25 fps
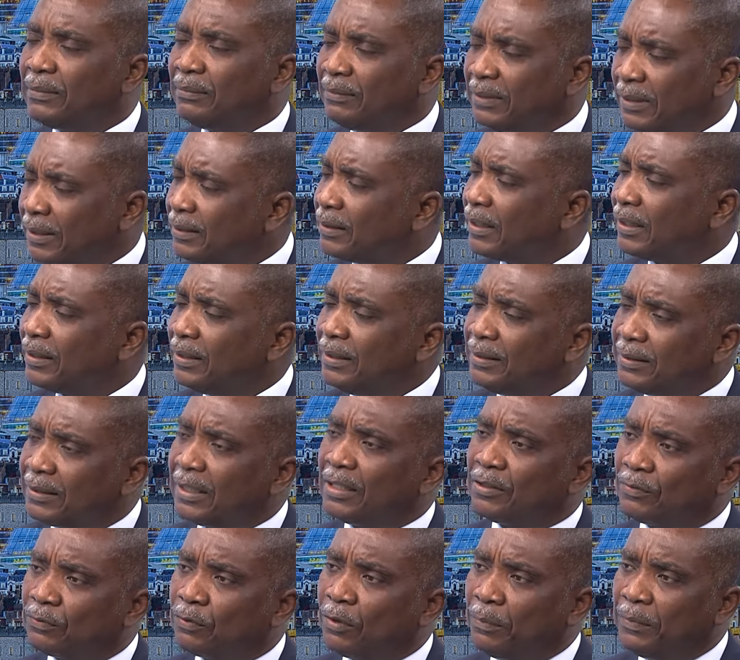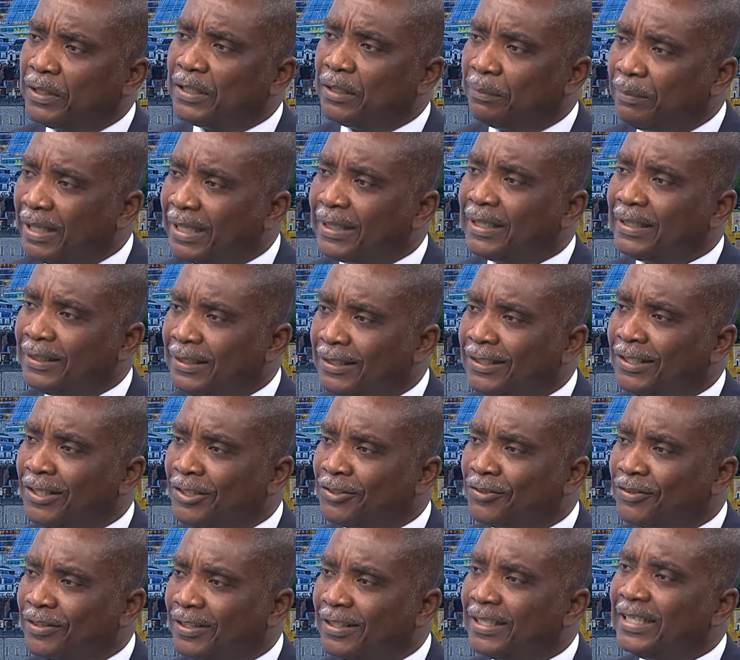generally transforming the banking
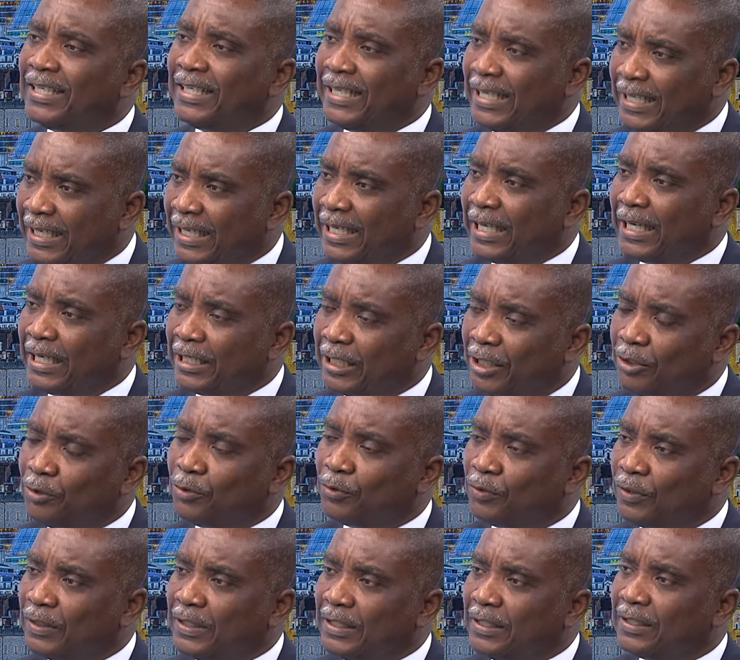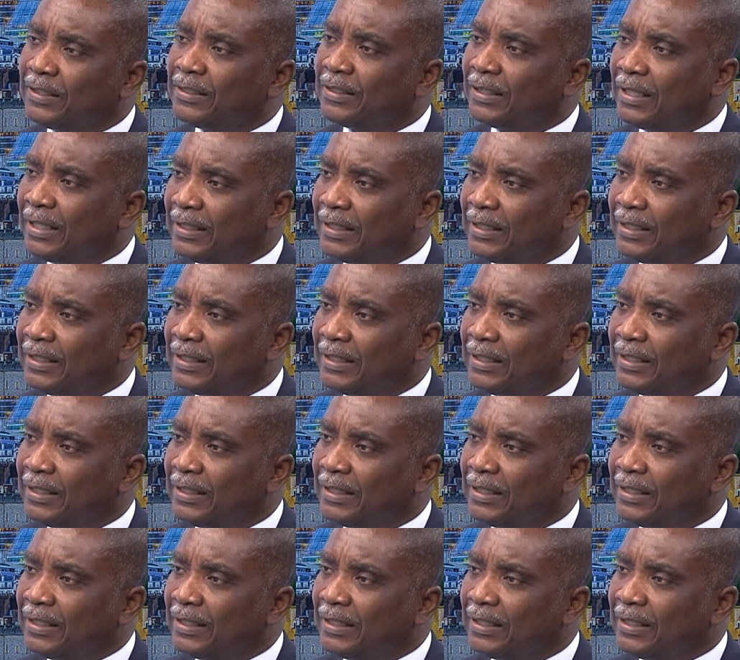industry in Ghana using these